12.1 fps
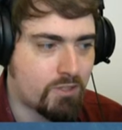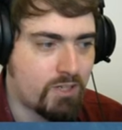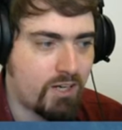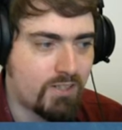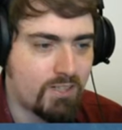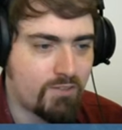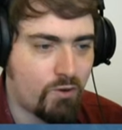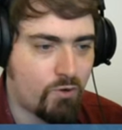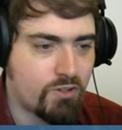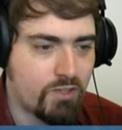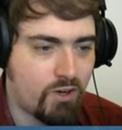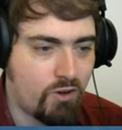Khal is
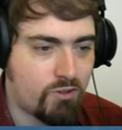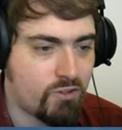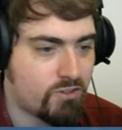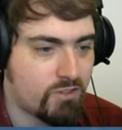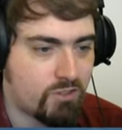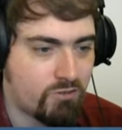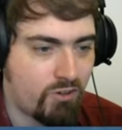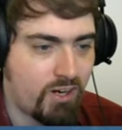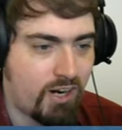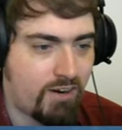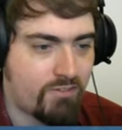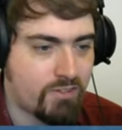focusing on just destroyer
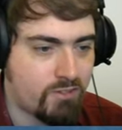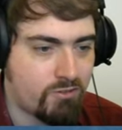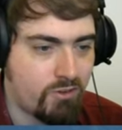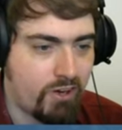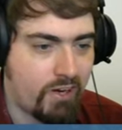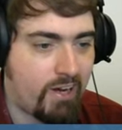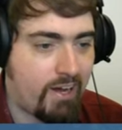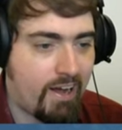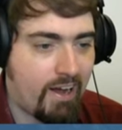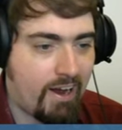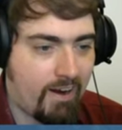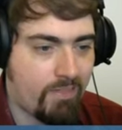after destroyer
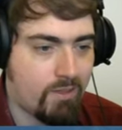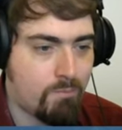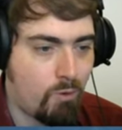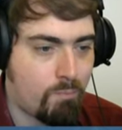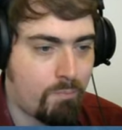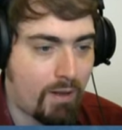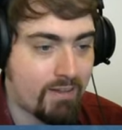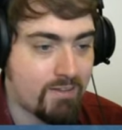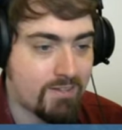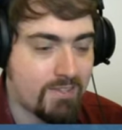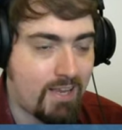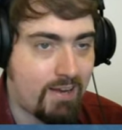and the more
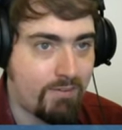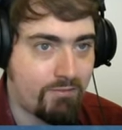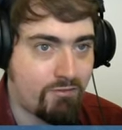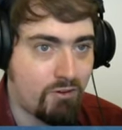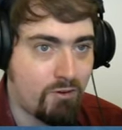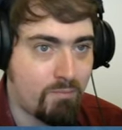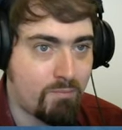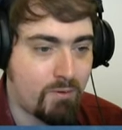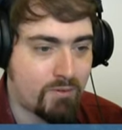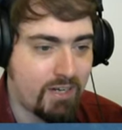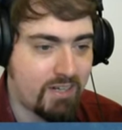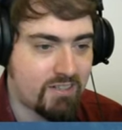balanced navy from
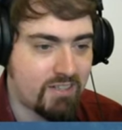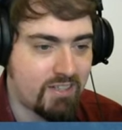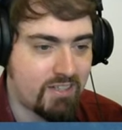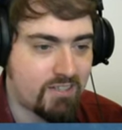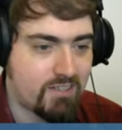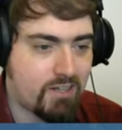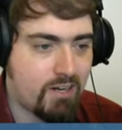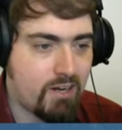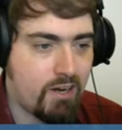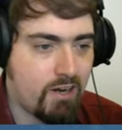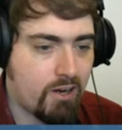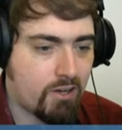Bodexius
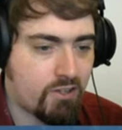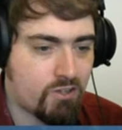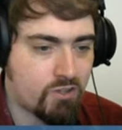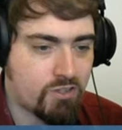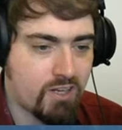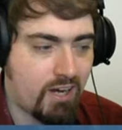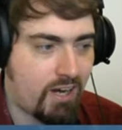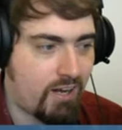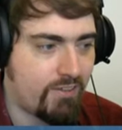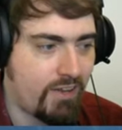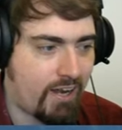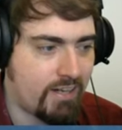just
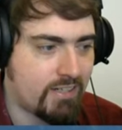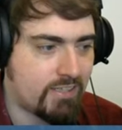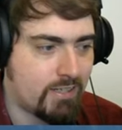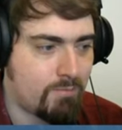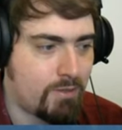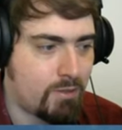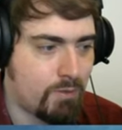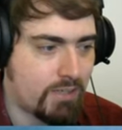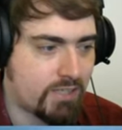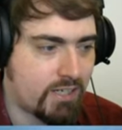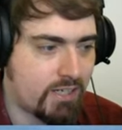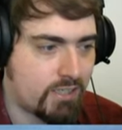can't handle it.
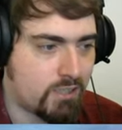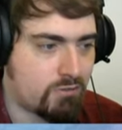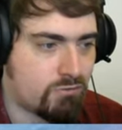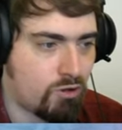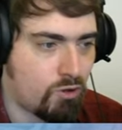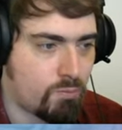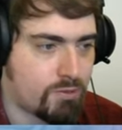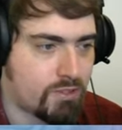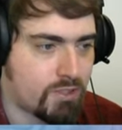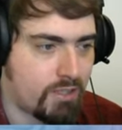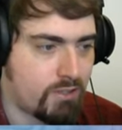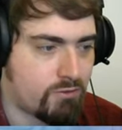Meanwhile Khal drops.
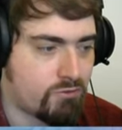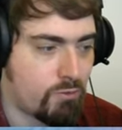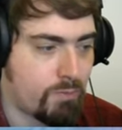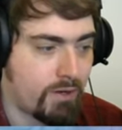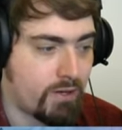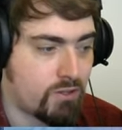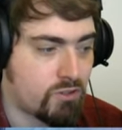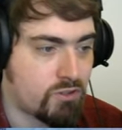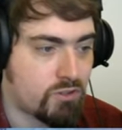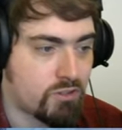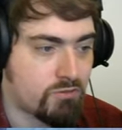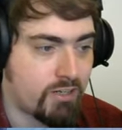He's dropping
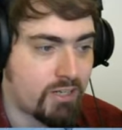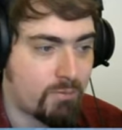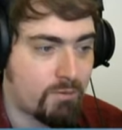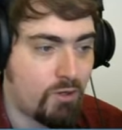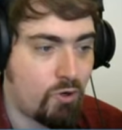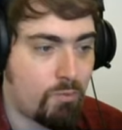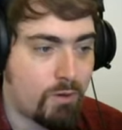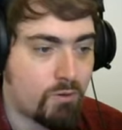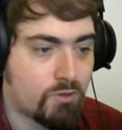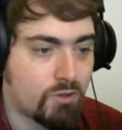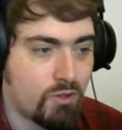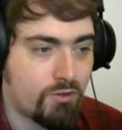just straight up
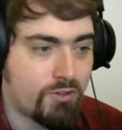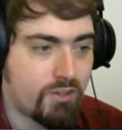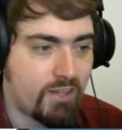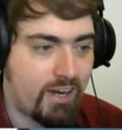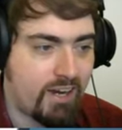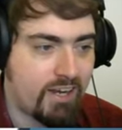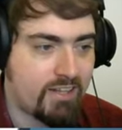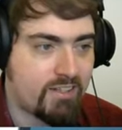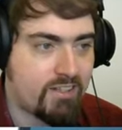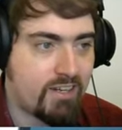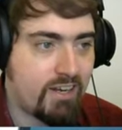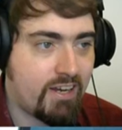Lobos onto the
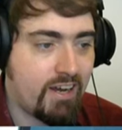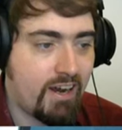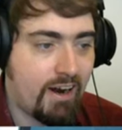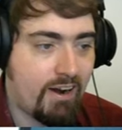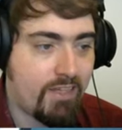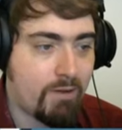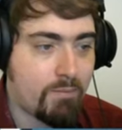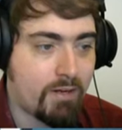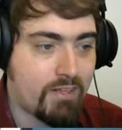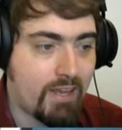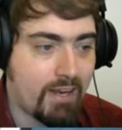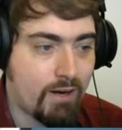island and that
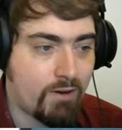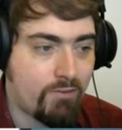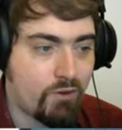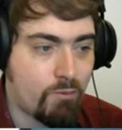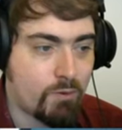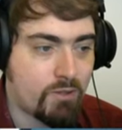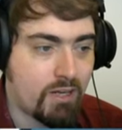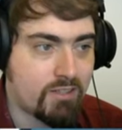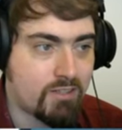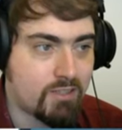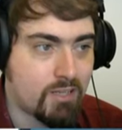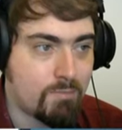might take out a few of
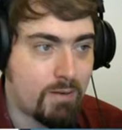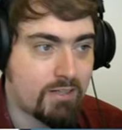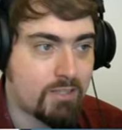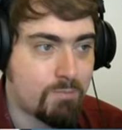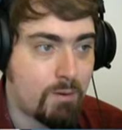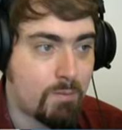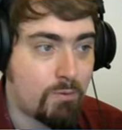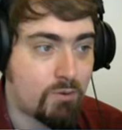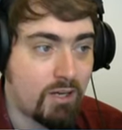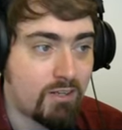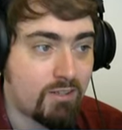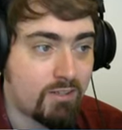Bodexius and Mexes, but
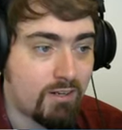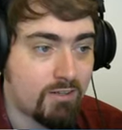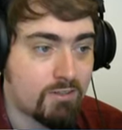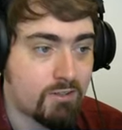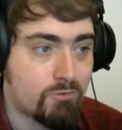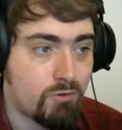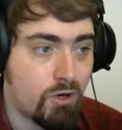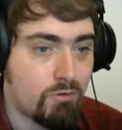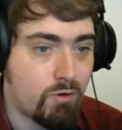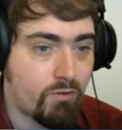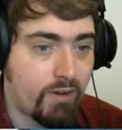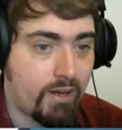Bodexius has a destroyer
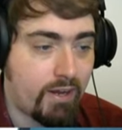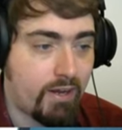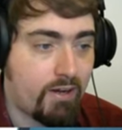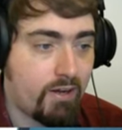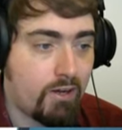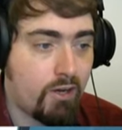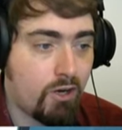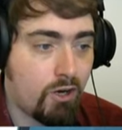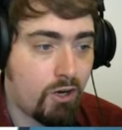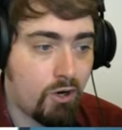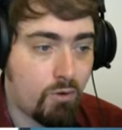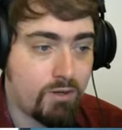over here
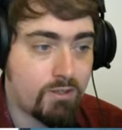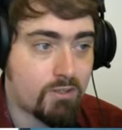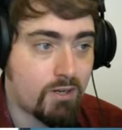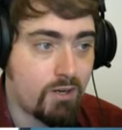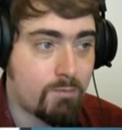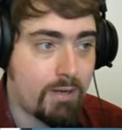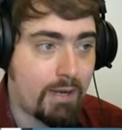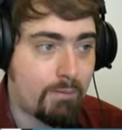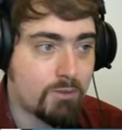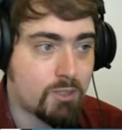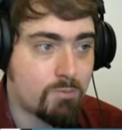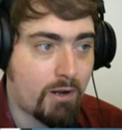who is going to be
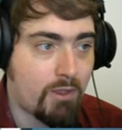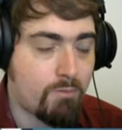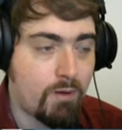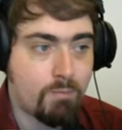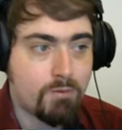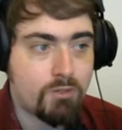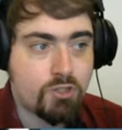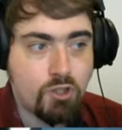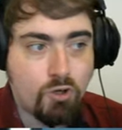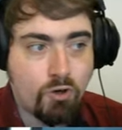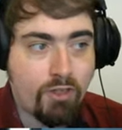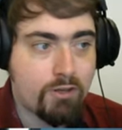able to smack them up, and
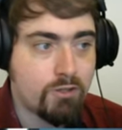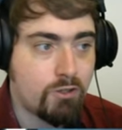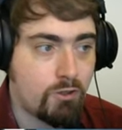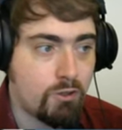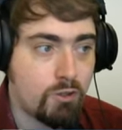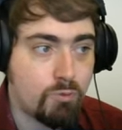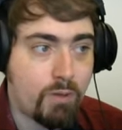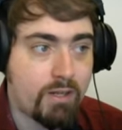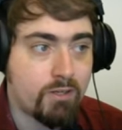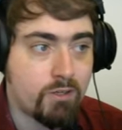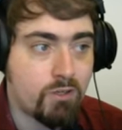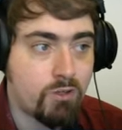sure, that's all well
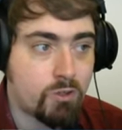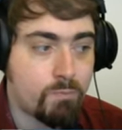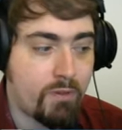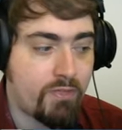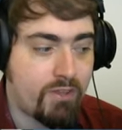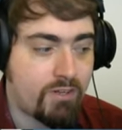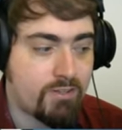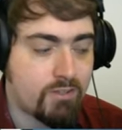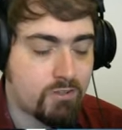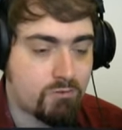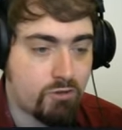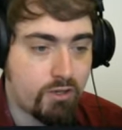and good, but this
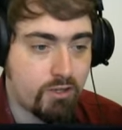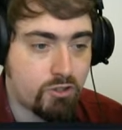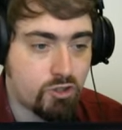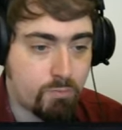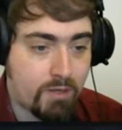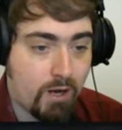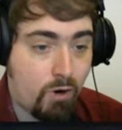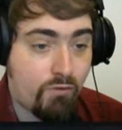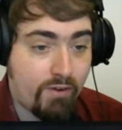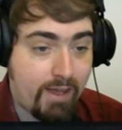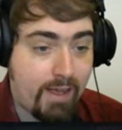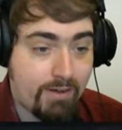destroyer should be
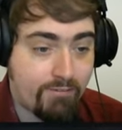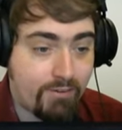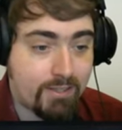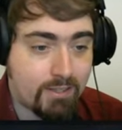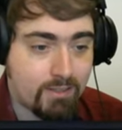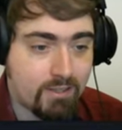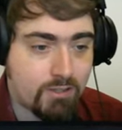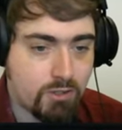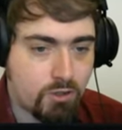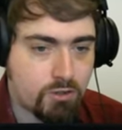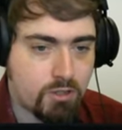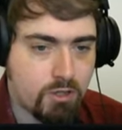over here fighting this
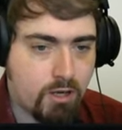lot